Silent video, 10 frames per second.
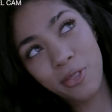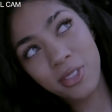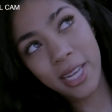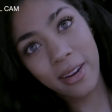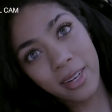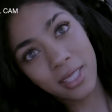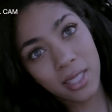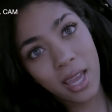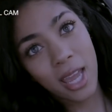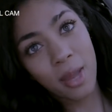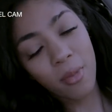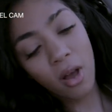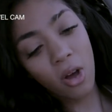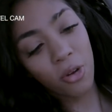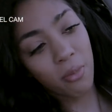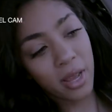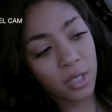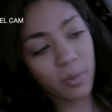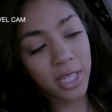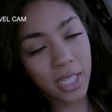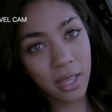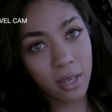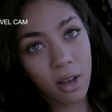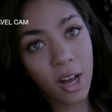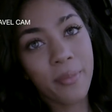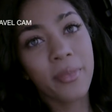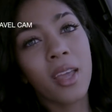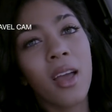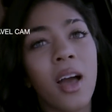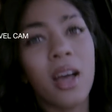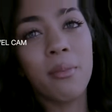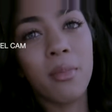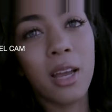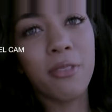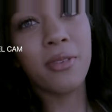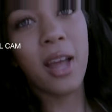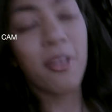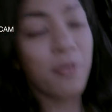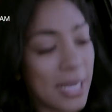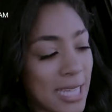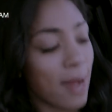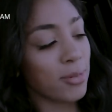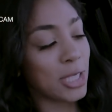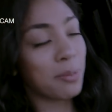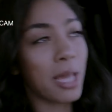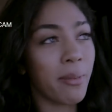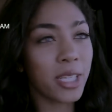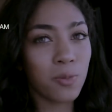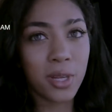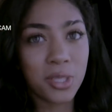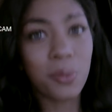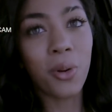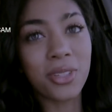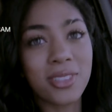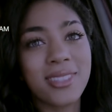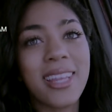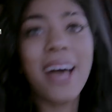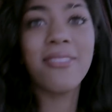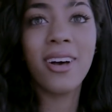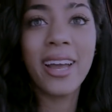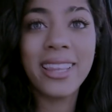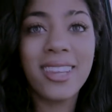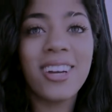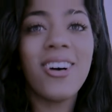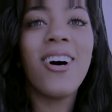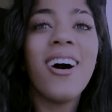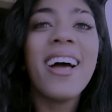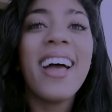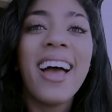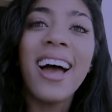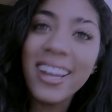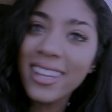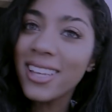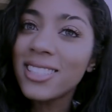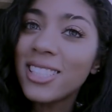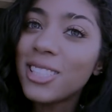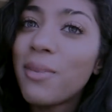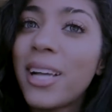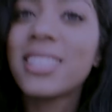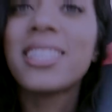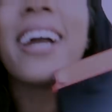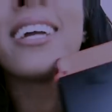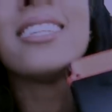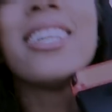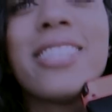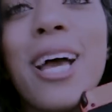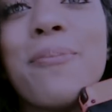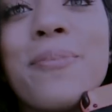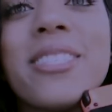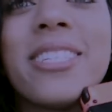of serious game on my switch in the car um i've i've attempted to play my switch once ever in the car and this is my second attempt